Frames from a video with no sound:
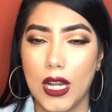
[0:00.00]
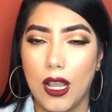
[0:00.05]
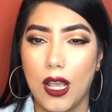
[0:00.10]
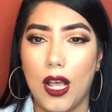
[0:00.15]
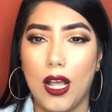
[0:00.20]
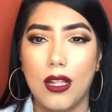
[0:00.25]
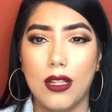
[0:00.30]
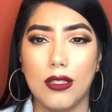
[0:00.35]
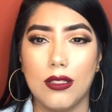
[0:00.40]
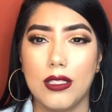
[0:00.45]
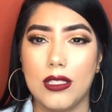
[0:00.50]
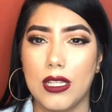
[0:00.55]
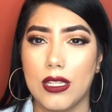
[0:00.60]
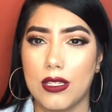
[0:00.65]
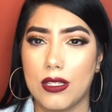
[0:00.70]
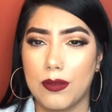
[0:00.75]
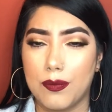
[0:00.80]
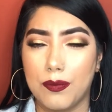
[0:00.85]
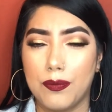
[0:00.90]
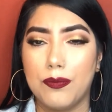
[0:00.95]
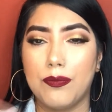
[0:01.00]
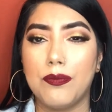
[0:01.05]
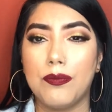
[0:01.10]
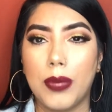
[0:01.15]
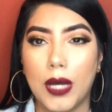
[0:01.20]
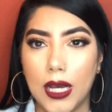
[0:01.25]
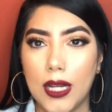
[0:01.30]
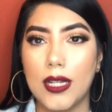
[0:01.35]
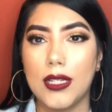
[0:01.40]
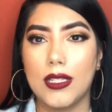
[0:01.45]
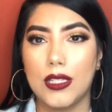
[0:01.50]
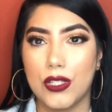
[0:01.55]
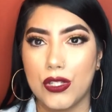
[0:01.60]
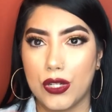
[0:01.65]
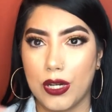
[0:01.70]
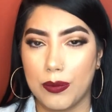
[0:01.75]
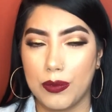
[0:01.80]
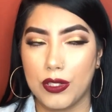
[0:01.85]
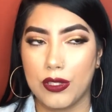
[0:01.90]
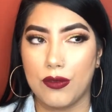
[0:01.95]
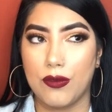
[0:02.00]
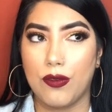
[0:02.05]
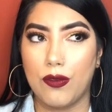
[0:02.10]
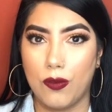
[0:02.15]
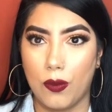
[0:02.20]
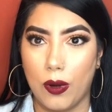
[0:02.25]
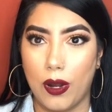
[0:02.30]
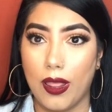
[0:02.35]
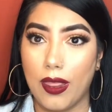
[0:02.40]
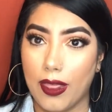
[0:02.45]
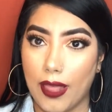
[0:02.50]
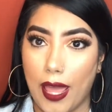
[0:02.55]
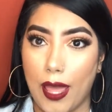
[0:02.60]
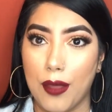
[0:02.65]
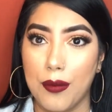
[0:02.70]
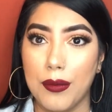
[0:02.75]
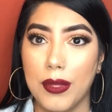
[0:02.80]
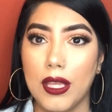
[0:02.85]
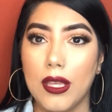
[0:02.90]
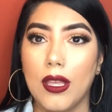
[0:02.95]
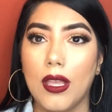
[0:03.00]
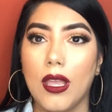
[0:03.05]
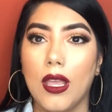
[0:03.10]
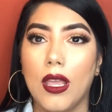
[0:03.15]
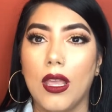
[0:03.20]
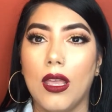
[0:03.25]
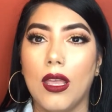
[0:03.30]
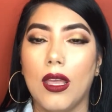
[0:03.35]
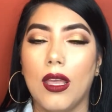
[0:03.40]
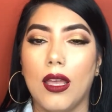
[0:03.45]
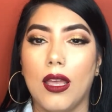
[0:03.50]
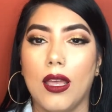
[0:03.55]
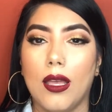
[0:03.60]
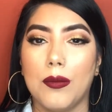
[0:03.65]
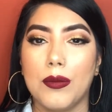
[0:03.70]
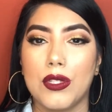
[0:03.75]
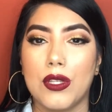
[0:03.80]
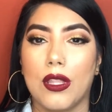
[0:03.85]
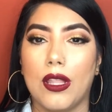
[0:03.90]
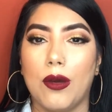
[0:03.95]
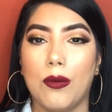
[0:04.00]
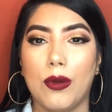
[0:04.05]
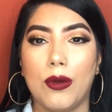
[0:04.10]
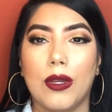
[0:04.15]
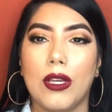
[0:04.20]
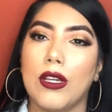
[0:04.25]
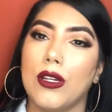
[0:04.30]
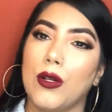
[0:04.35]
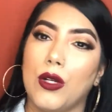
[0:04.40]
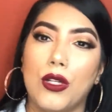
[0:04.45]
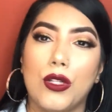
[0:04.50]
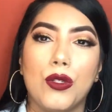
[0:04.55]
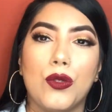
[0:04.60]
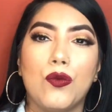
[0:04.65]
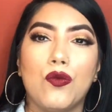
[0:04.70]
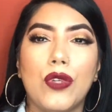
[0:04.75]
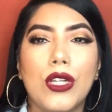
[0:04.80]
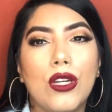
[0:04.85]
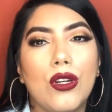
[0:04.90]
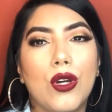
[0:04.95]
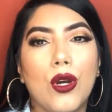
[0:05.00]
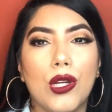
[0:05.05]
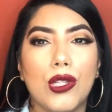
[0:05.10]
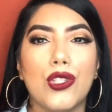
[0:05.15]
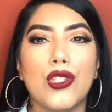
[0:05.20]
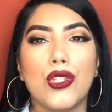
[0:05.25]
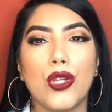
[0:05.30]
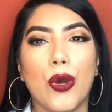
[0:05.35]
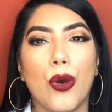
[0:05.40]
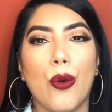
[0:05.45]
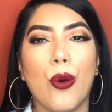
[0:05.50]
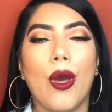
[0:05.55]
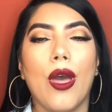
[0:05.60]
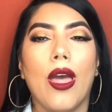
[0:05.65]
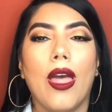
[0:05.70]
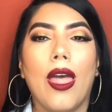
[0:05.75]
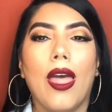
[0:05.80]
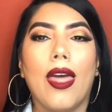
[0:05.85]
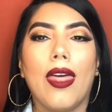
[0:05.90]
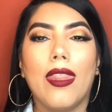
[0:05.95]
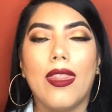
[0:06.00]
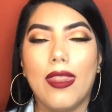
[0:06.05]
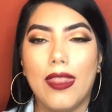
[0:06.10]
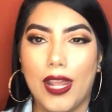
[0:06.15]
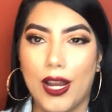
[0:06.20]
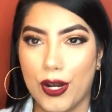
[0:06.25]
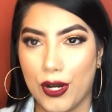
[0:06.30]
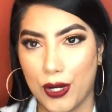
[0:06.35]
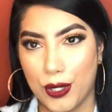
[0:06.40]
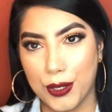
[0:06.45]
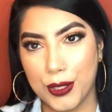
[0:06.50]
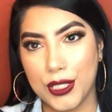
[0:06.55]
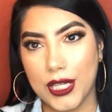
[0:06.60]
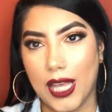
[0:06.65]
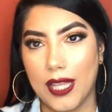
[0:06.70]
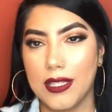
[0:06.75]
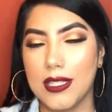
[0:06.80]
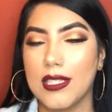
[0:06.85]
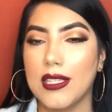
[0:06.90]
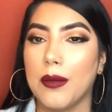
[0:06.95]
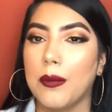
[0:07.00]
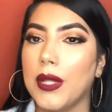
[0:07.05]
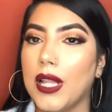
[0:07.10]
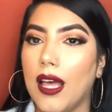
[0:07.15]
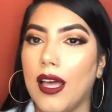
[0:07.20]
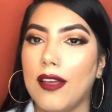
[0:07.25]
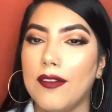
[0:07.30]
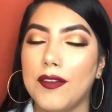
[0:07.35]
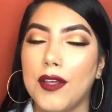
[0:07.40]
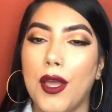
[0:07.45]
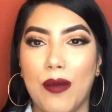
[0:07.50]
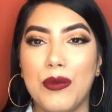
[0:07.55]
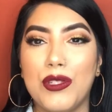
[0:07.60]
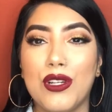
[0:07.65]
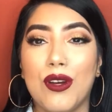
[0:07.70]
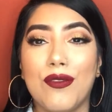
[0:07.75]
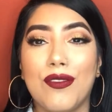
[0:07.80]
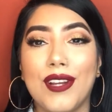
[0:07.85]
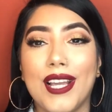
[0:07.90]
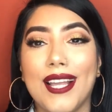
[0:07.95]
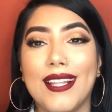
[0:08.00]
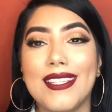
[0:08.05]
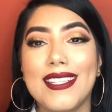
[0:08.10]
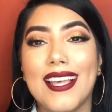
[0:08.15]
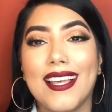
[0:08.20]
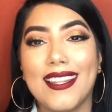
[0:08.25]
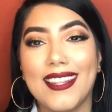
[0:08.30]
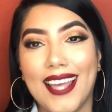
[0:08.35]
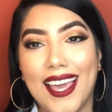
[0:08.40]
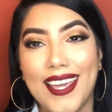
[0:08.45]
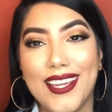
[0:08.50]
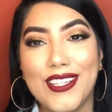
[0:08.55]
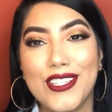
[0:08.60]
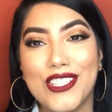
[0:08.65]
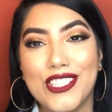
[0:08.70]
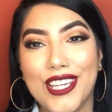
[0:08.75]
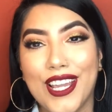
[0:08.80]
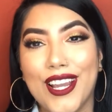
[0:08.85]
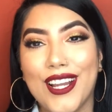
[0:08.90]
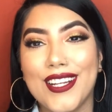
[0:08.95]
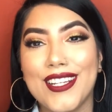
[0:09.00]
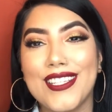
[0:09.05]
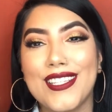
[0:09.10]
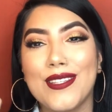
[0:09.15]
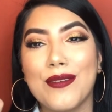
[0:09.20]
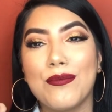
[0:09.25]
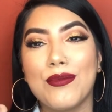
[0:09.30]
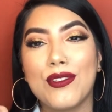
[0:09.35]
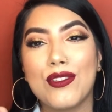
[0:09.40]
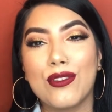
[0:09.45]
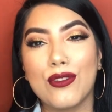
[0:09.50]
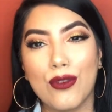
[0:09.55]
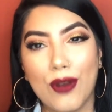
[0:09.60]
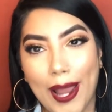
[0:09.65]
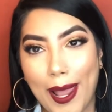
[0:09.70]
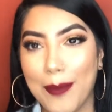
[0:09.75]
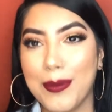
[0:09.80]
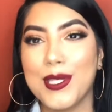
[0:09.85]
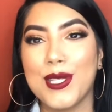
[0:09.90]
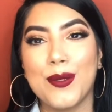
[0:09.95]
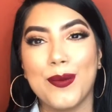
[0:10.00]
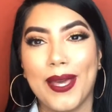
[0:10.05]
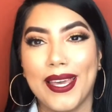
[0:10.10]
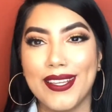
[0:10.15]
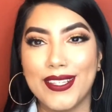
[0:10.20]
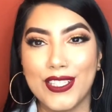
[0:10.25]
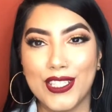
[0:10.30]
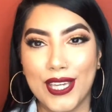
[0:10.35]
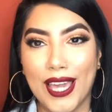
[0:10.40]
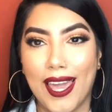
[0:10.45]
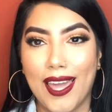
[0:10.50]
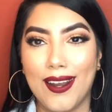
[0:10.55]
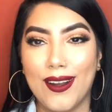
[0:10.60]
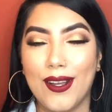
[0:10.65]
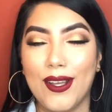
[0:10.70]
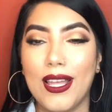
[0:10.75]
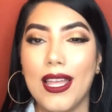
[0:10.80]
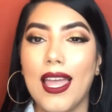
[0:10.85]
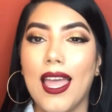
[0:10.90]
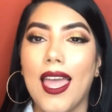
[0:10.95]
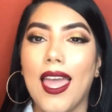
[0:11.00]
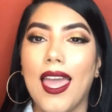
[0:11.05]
I'll just put a description for them so that we can go and show their girl chat some love. Don't forget to like, share, subscribe to my channel,